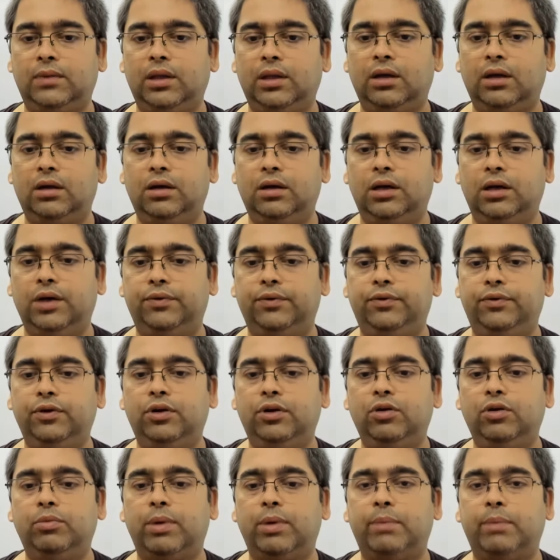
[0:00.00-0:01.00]
If you
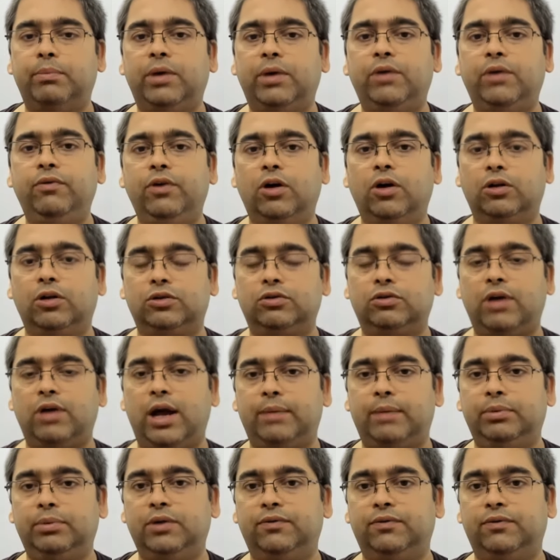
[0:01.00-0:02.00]
remember, we also
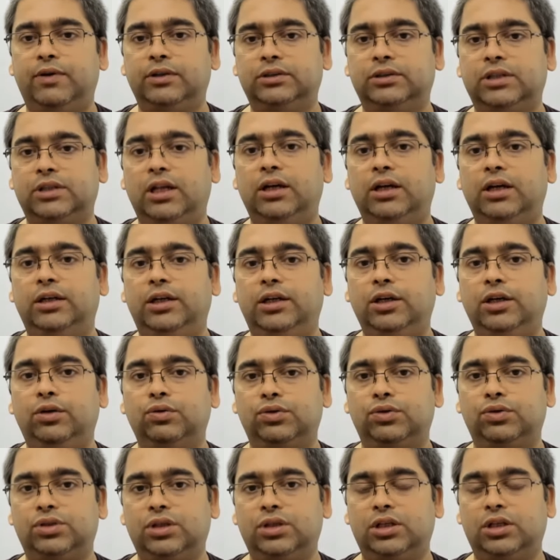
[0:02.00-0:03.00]
have the functionality to
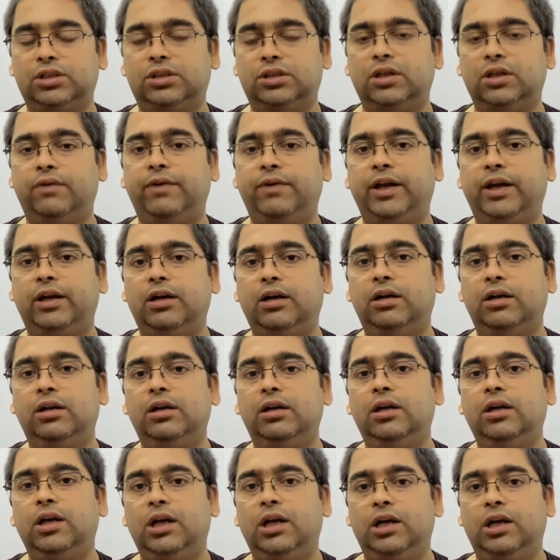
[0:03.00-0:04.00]
search the vehicle.
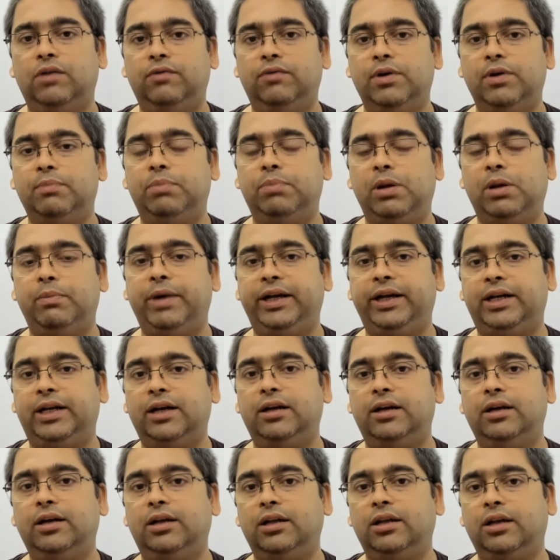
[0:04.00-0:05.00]
We implemented
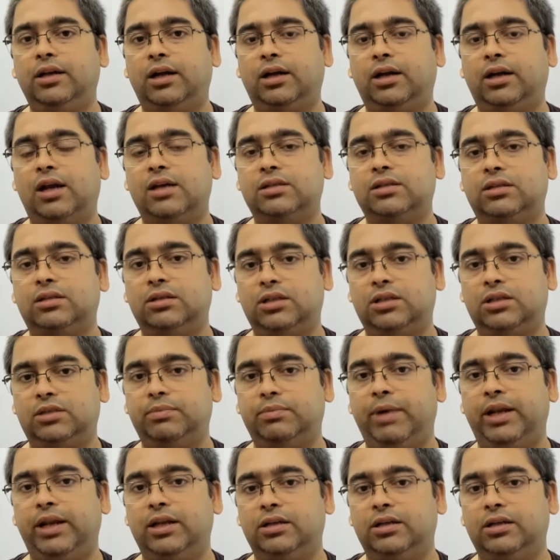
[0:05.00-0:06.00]
it in a class search
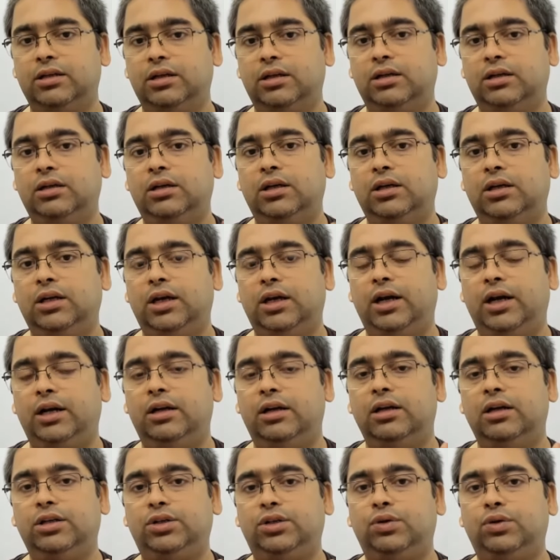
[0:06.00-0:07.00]
manager. It
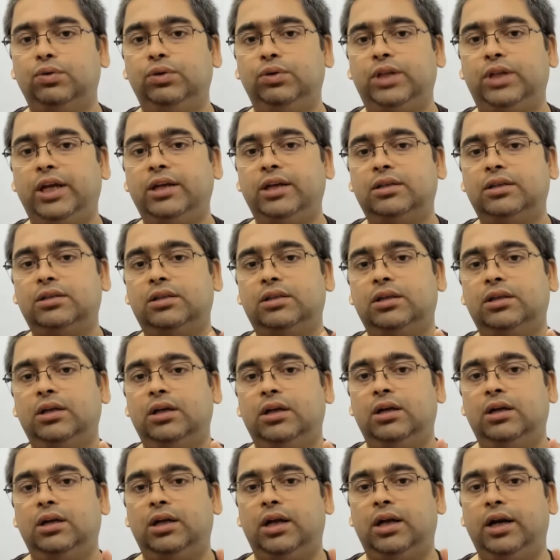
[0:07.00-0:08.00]
does two things.
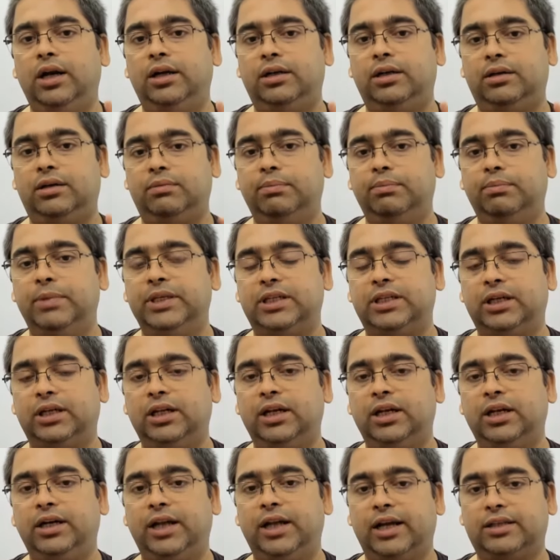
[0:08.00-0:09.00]
It
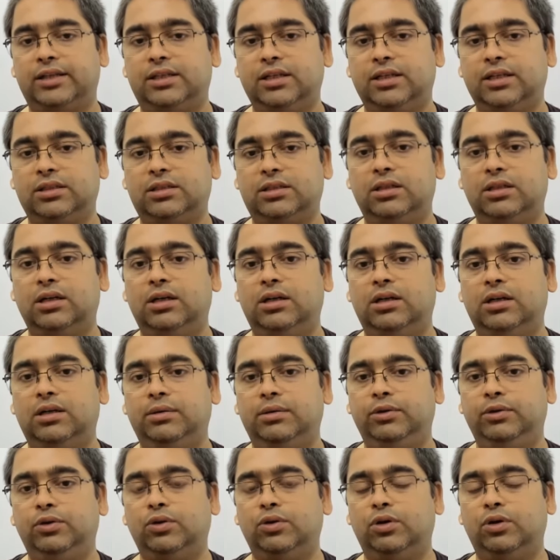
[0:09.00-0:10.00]
basically indexes
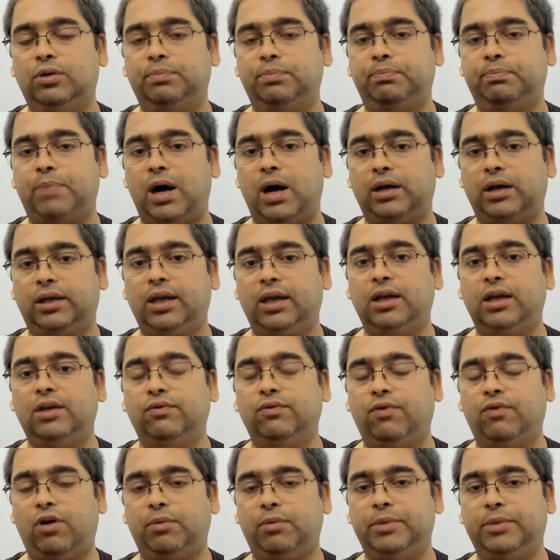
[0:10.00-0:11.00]
your parking
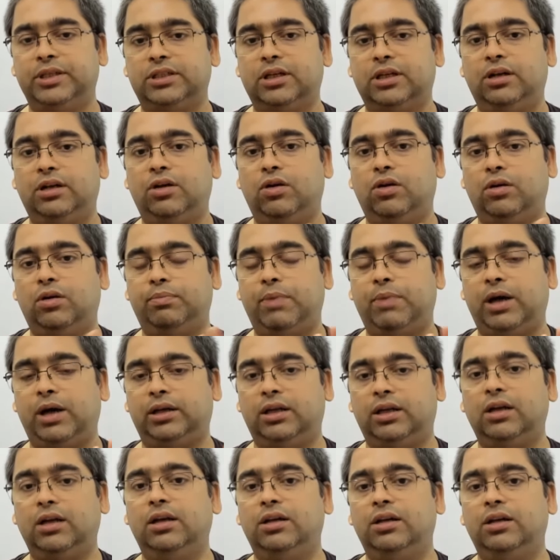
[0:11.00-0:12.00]
information or
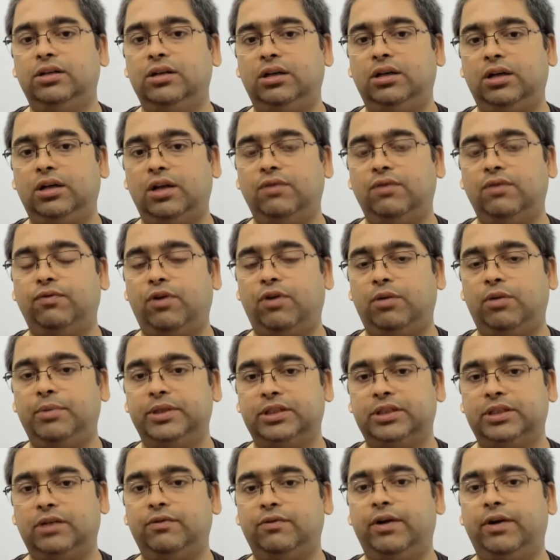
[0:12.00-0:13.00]
parking result
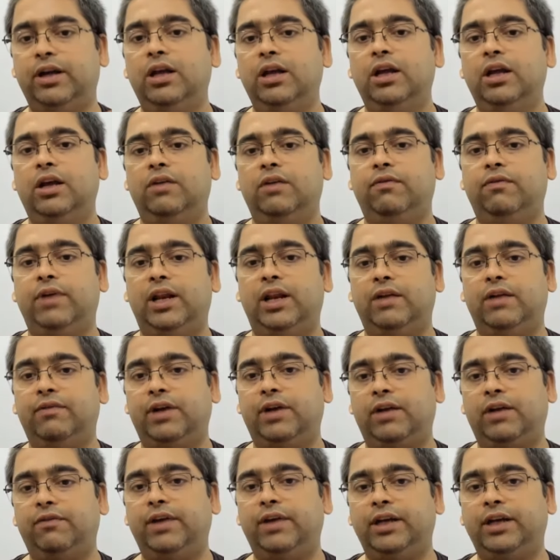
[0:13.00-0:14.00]
information whenever
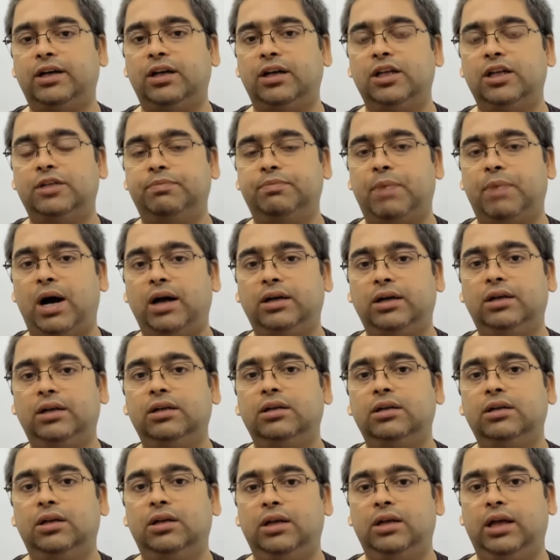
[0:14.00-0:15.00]
a vehicle is parked,
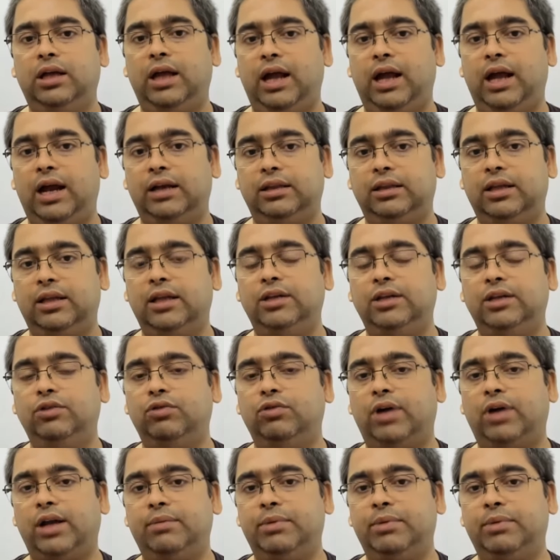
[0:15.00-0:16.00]
and then you
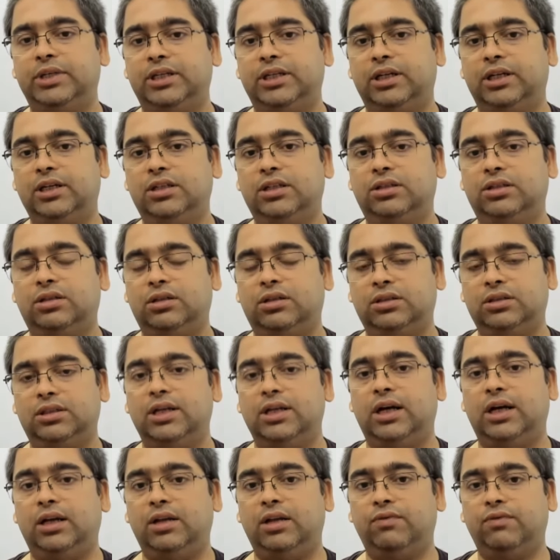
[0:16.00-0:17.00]
can basically search
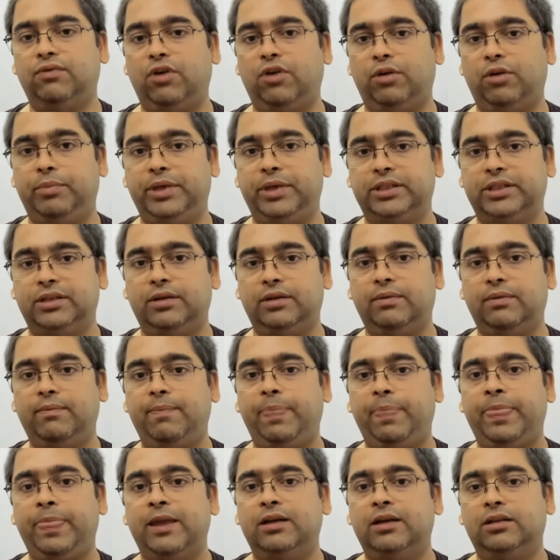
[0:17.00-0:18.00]
that information.
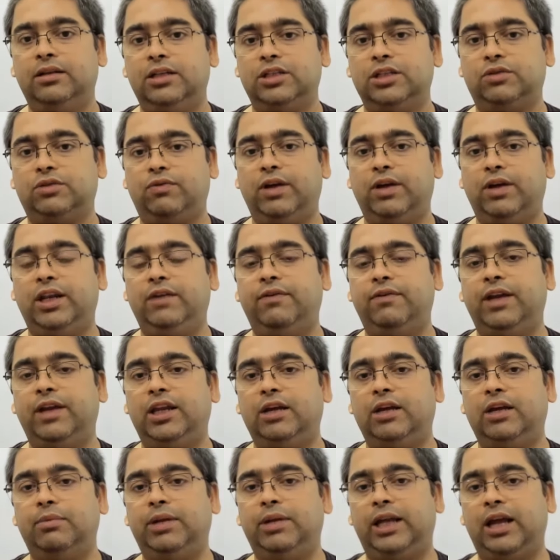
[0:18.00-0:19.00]
This query
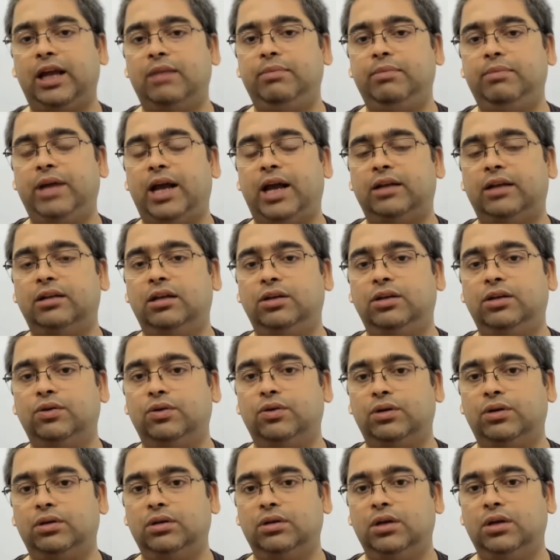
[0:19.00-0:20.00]
variable can be either
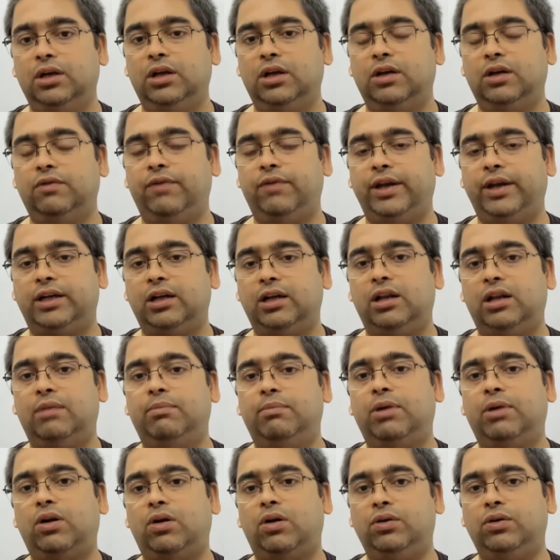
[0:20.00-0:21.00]
your vehicle
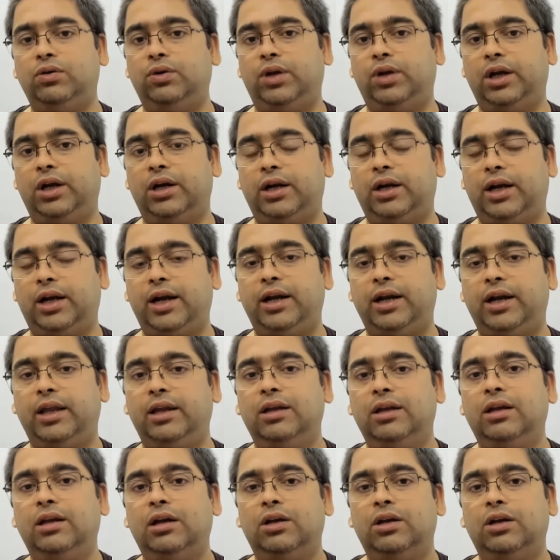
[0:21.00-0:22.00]
number or your ticket ID.
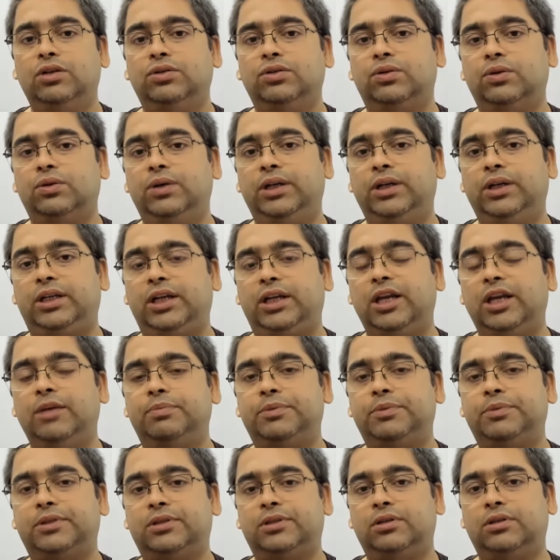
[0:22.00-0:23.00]
So it
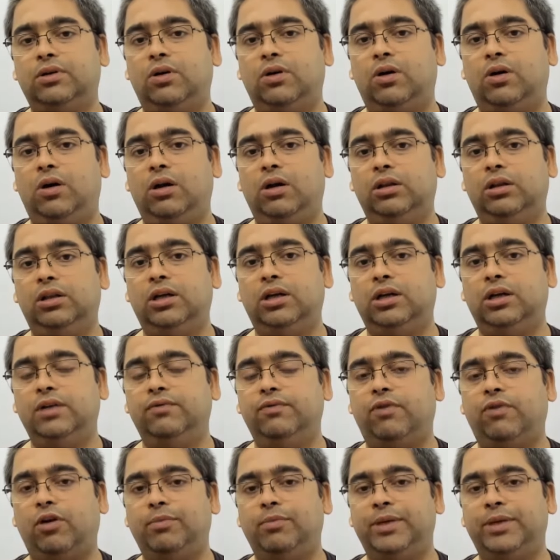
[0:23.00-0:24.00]
keeps all the
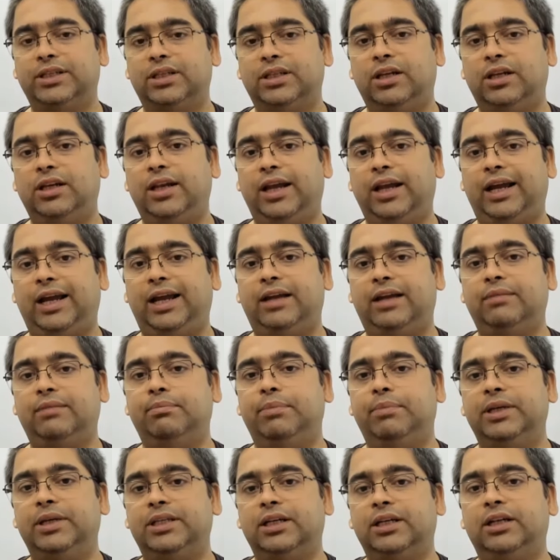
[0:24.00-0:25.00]
information in
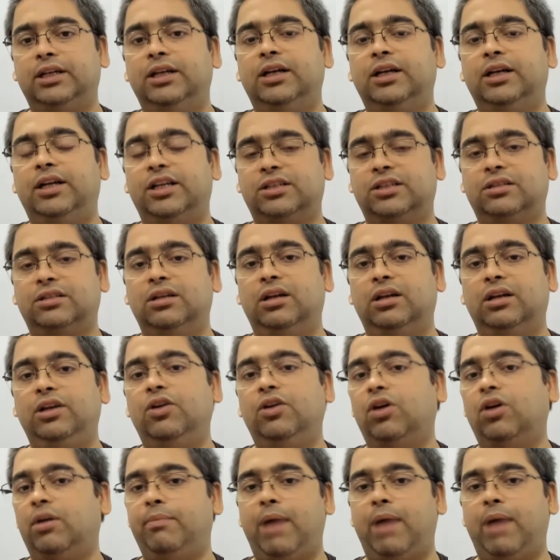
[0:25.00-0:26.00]
basically a dictionary
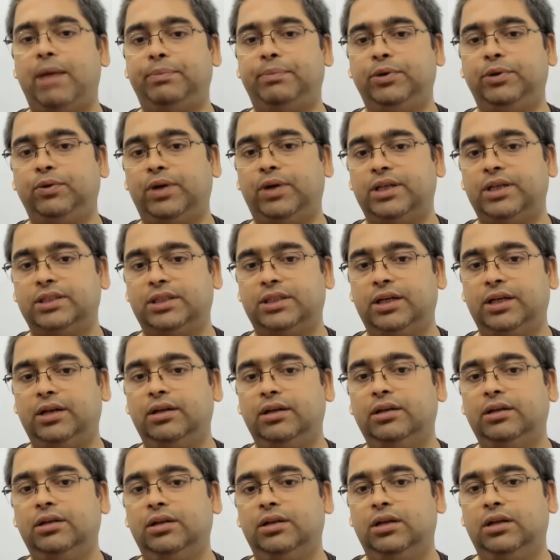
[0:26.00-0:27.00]
or a map, you can say.
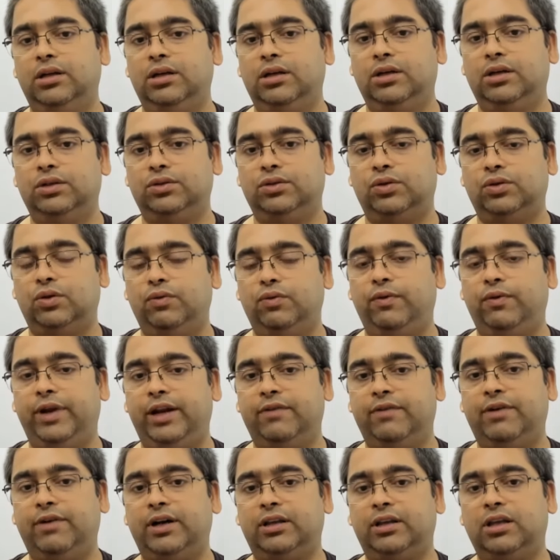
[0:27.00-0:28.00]
So
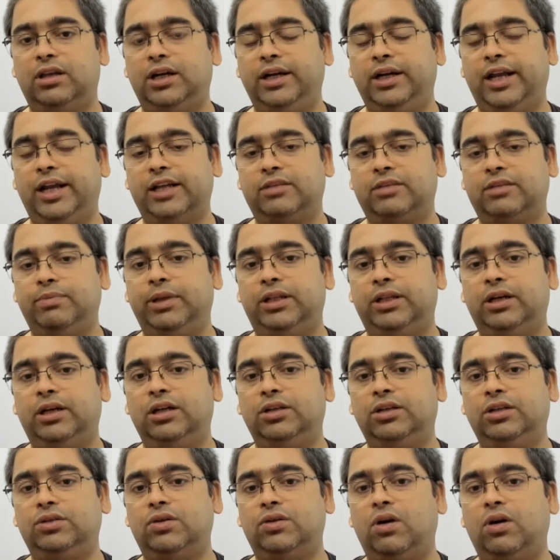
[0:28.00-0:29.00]
whenever the index method
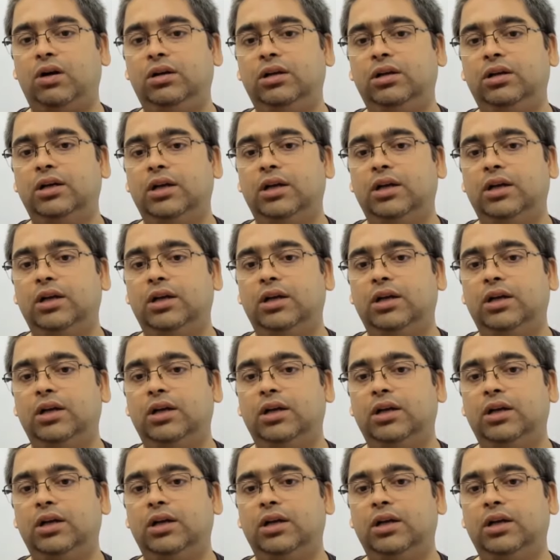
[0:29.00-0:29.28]
is called,